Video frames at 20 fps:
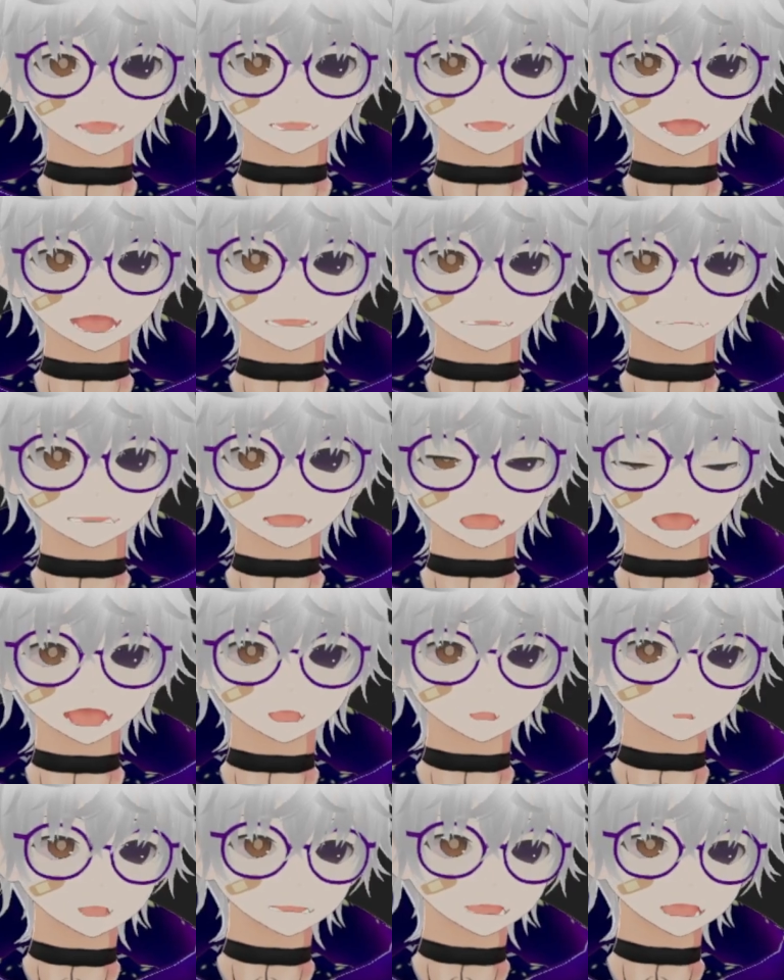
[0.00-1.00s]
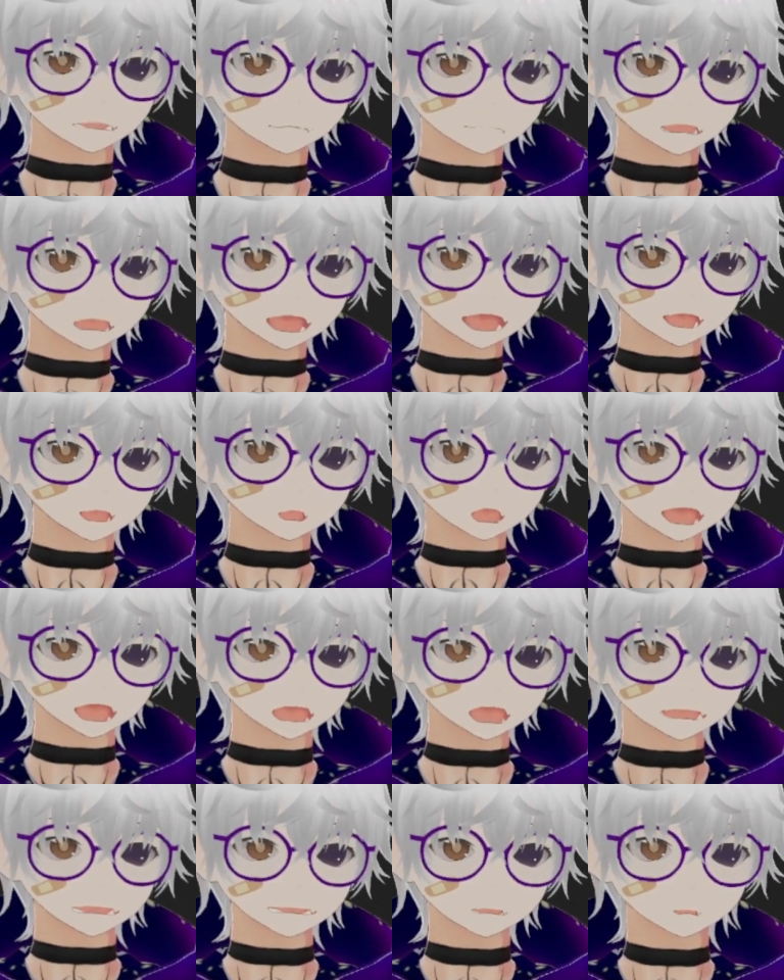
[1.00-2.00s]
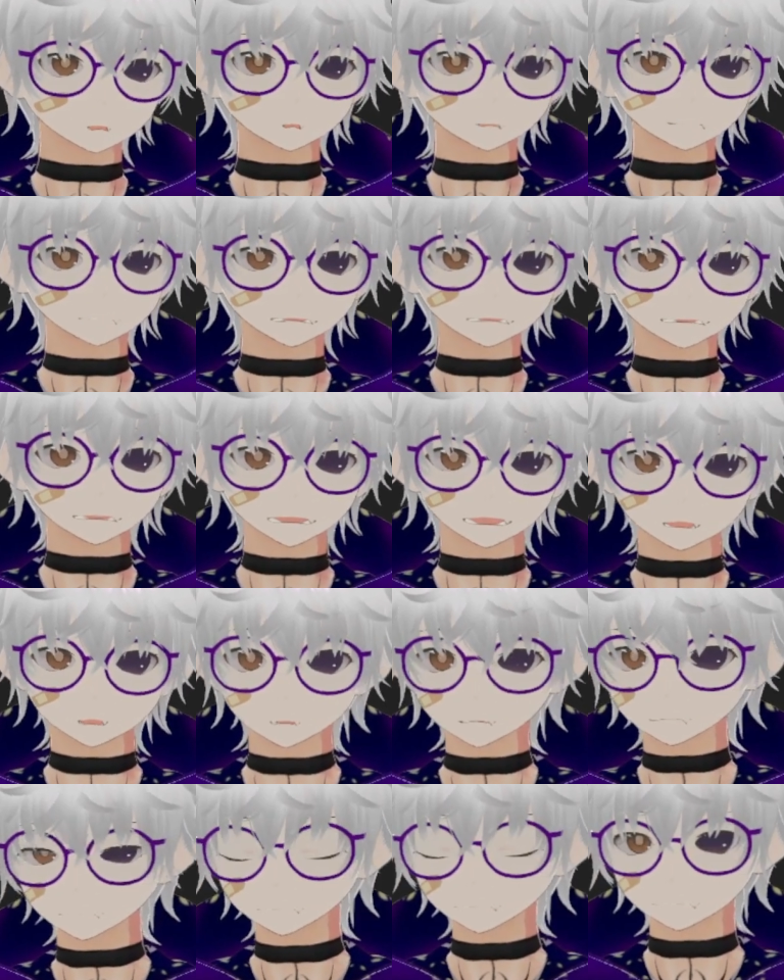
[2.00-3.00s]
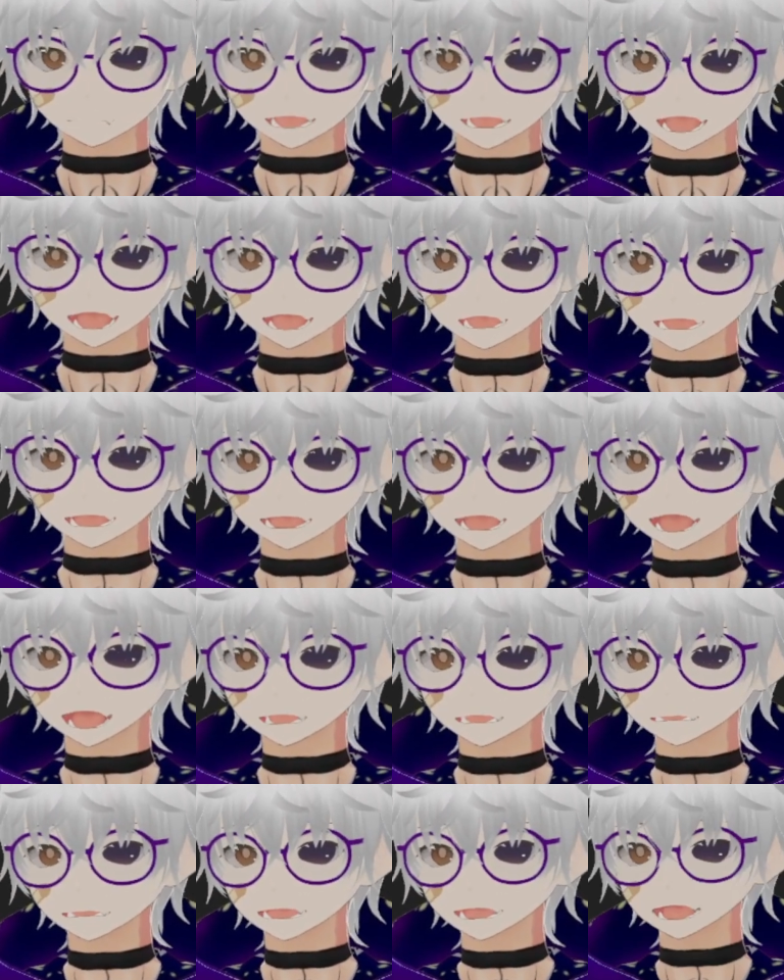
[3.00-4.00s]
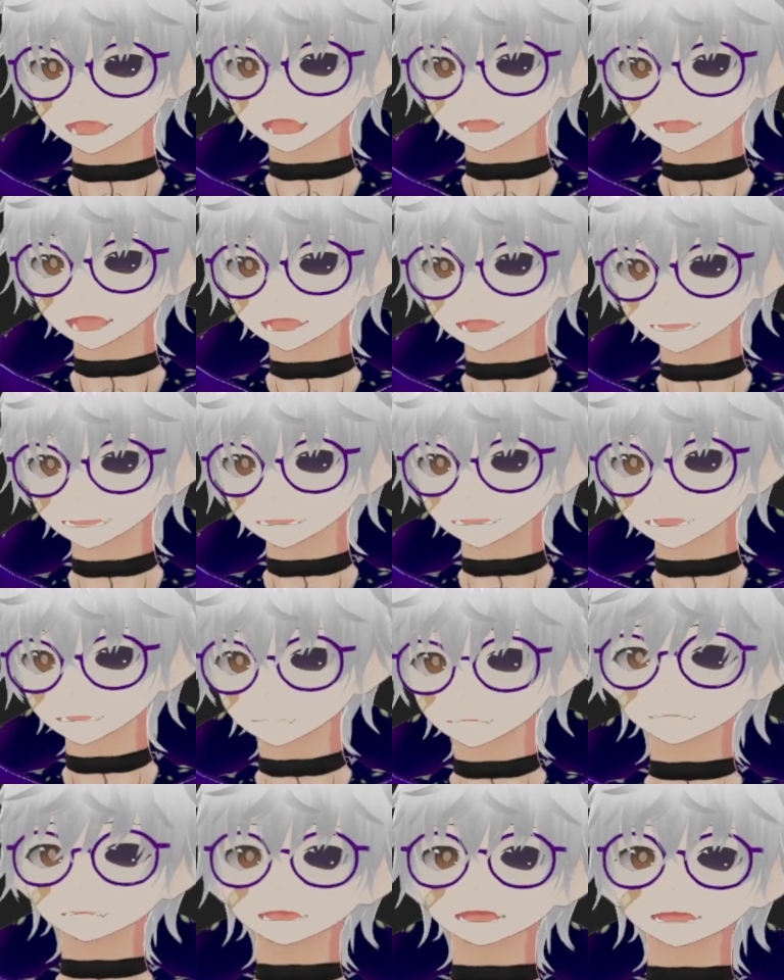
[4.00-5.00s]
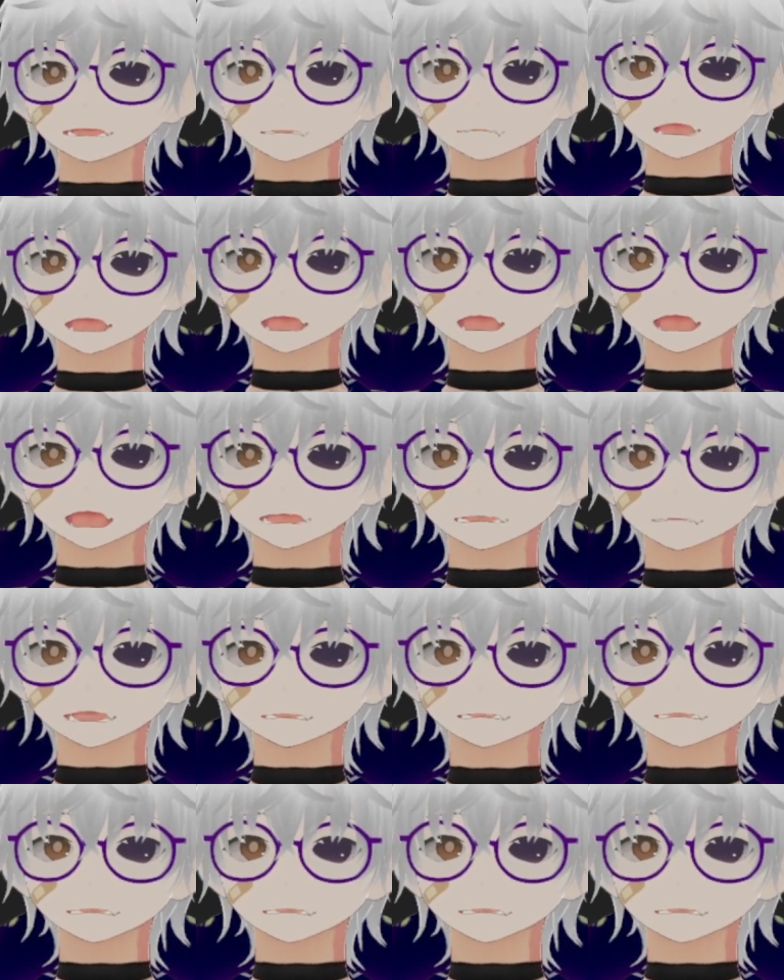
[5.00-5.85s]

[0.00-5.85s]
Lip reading: so I'll do a lore video on him. I think I'm gonna get into doing that type of stuff.